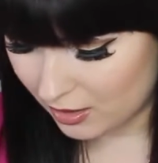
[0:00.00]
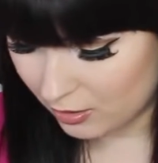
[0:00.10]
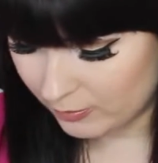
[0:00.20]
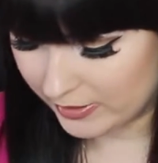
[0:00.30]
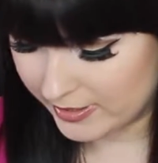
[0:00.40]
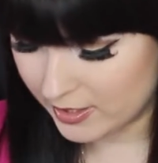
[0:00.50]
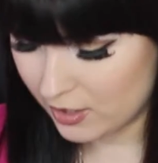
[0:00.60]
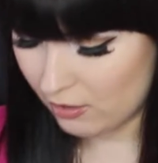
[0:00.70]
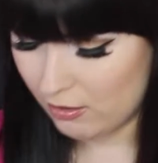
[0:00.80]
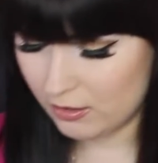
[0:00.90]
Oh my
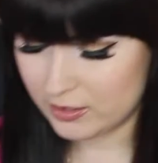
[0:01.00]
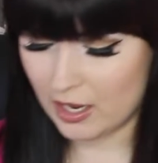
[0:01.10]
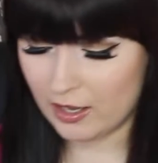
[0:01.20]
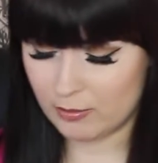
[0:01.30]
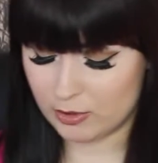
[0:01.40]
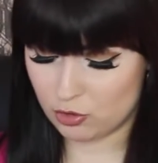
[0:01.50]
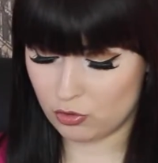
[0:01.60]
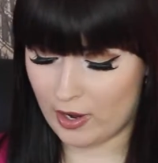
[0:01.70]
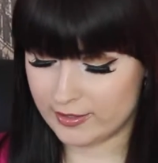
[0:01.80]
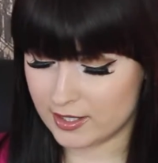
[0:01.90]
god, I am a
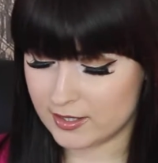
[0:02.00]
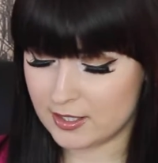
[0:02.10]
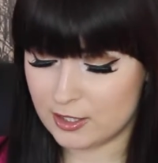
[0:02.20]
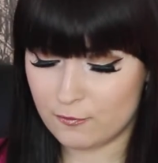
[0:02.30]
true addict.